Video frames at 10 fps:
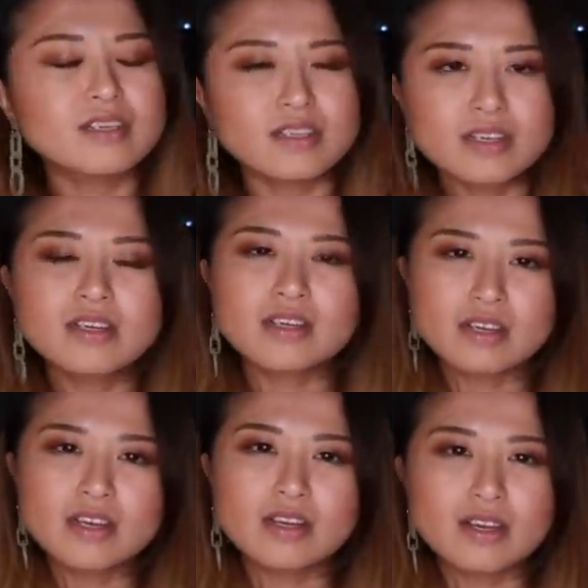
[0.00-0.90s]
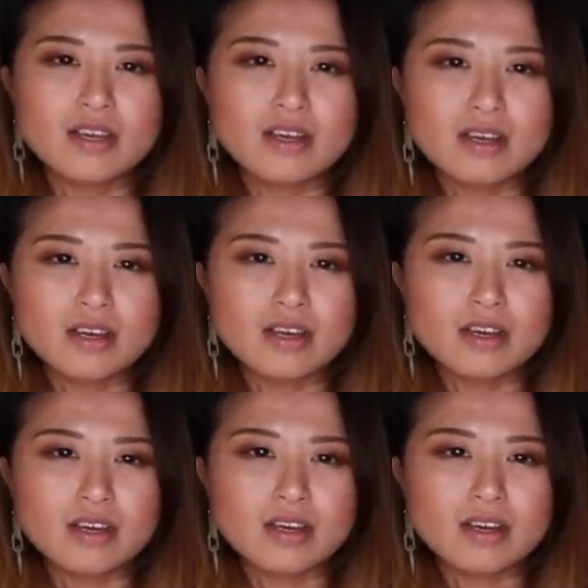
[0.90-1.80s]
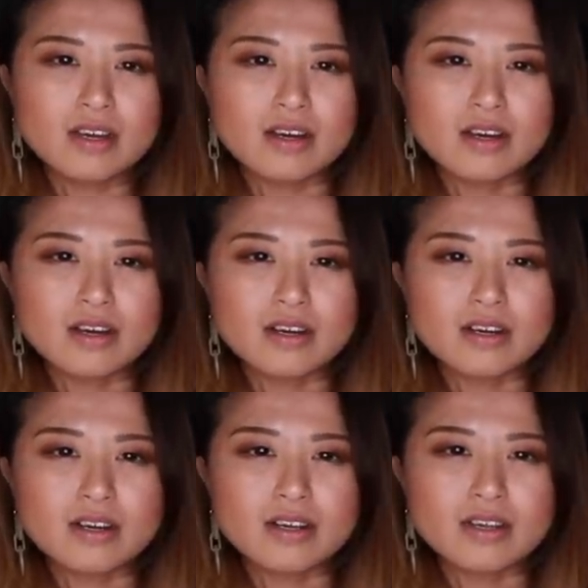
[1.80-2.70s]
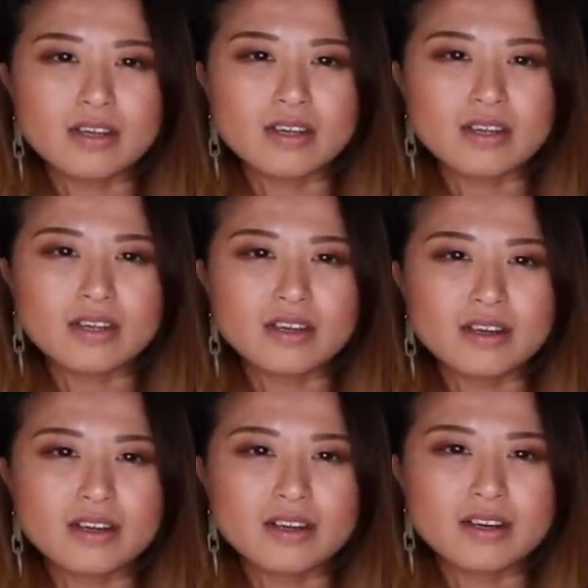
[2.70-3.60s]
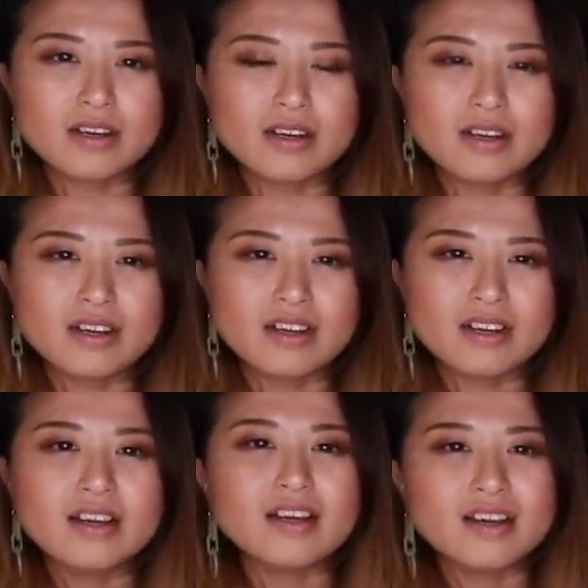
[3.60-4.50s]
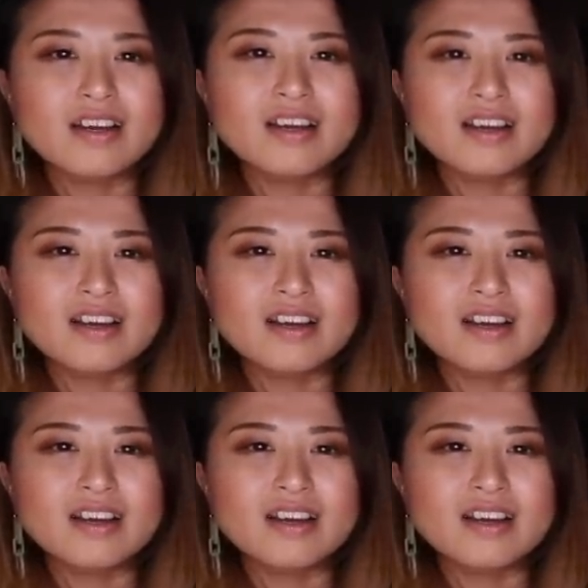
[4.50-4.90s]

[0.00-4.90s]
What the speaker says: No words are spoken by the person on screen.